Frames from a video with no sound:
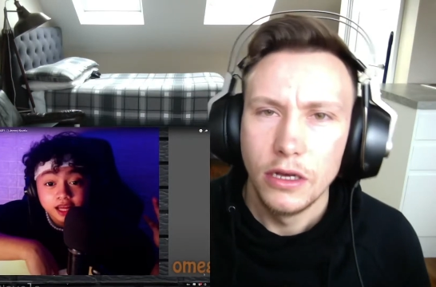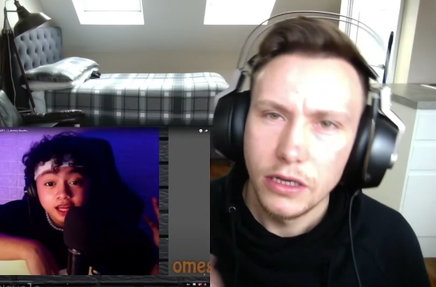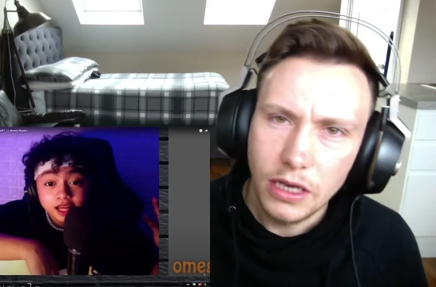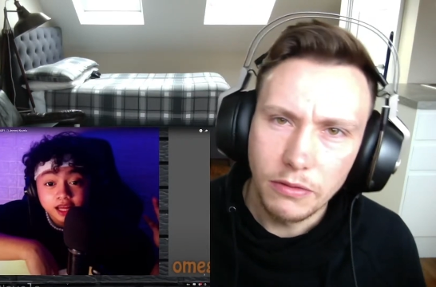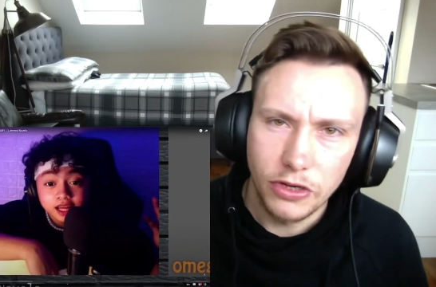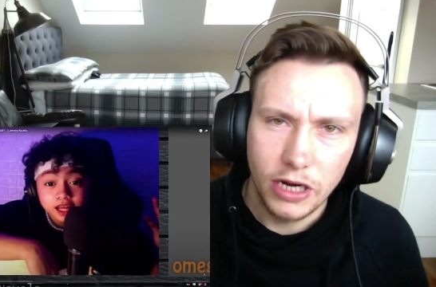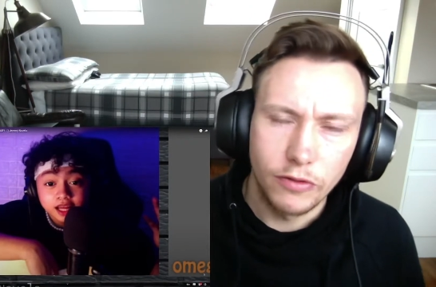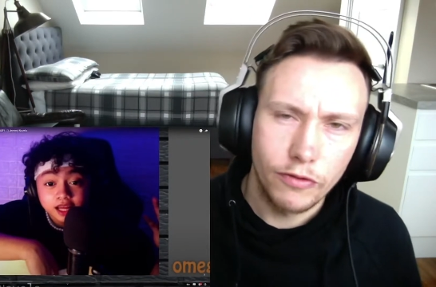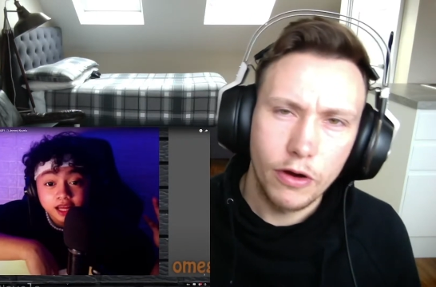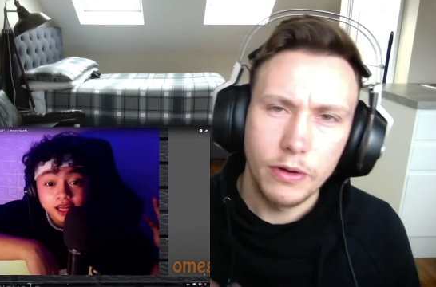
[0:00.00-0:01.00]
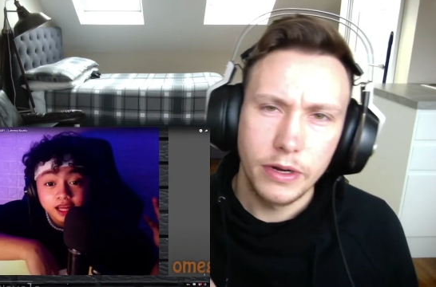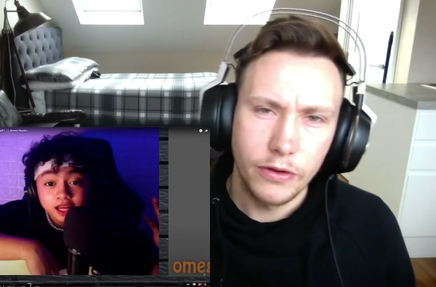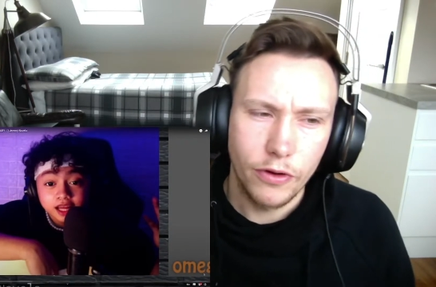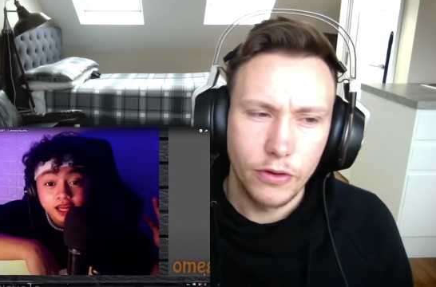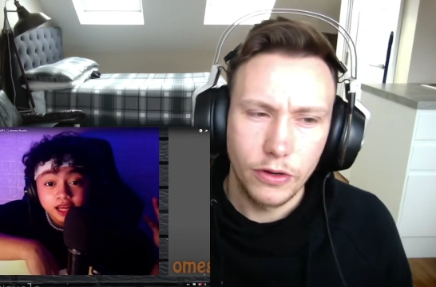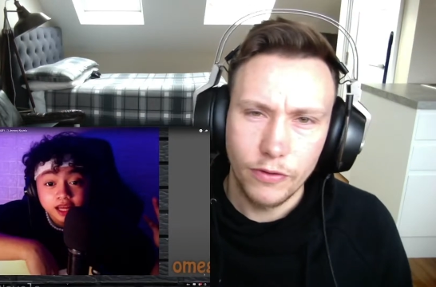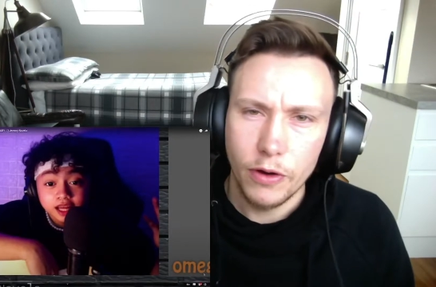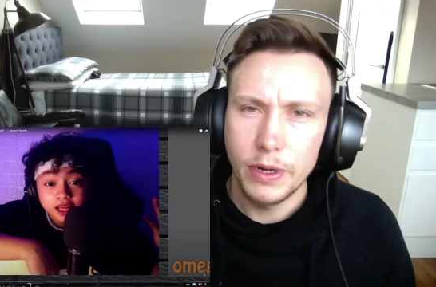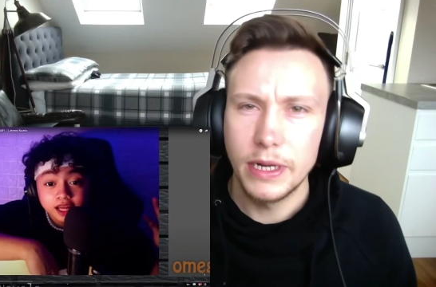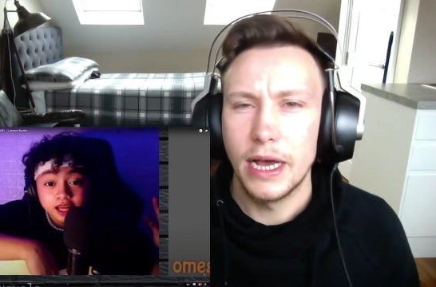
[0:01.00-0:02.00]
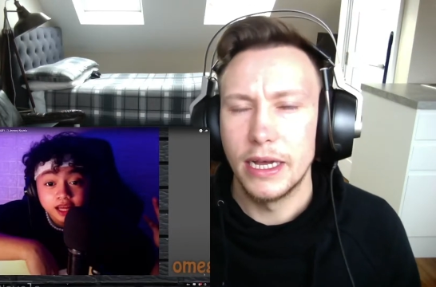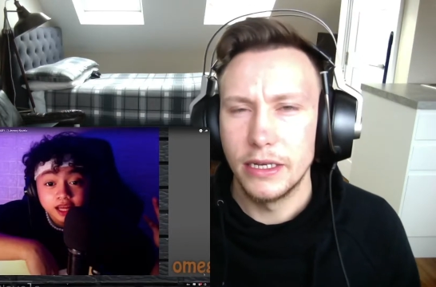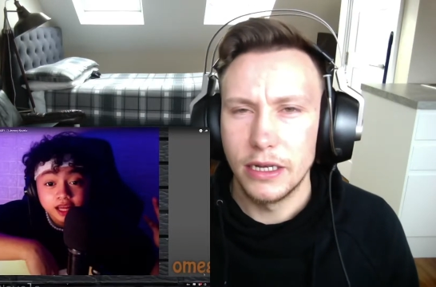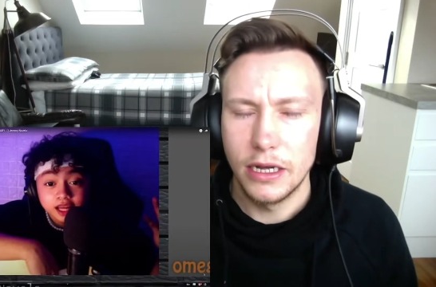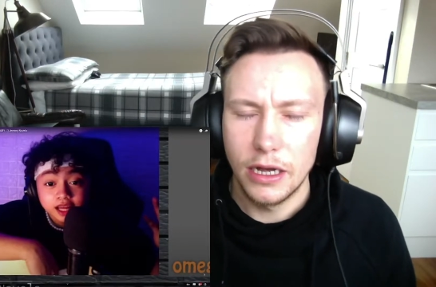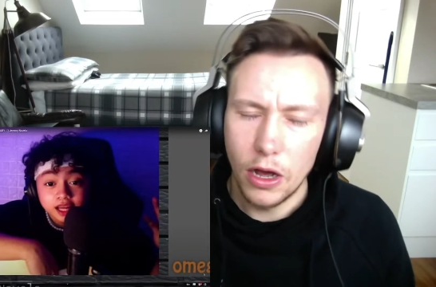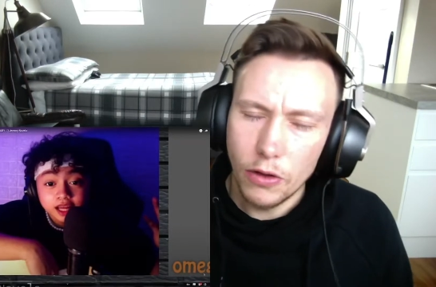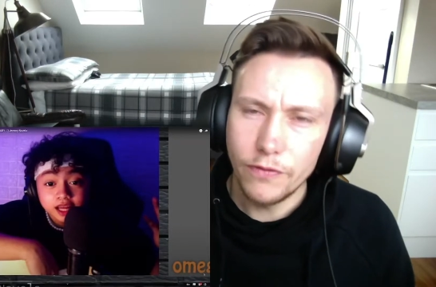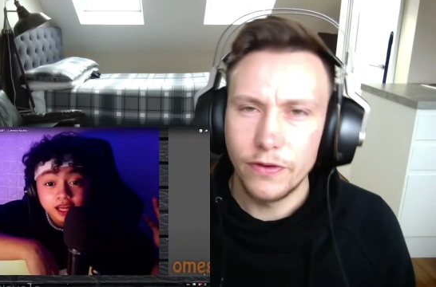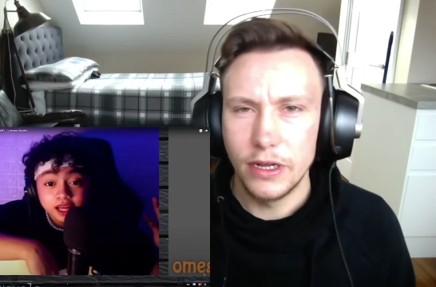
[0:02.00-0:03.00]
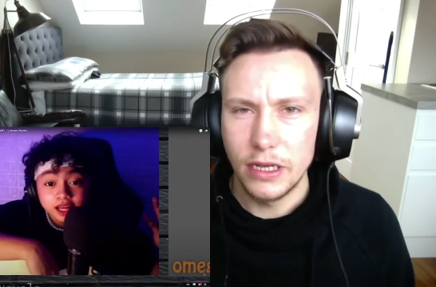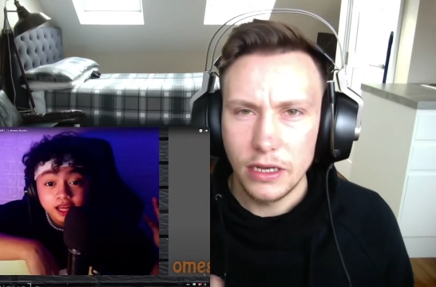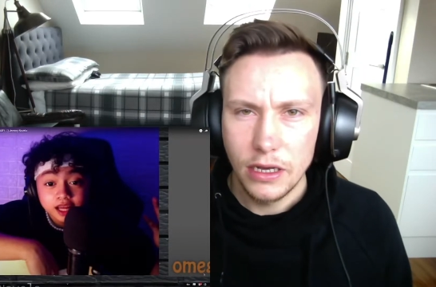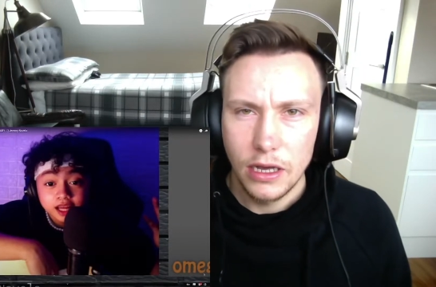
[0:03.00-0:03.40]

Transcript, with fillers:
Speaker 1: keep the channel growing and growing and growing, and uh, hopefully,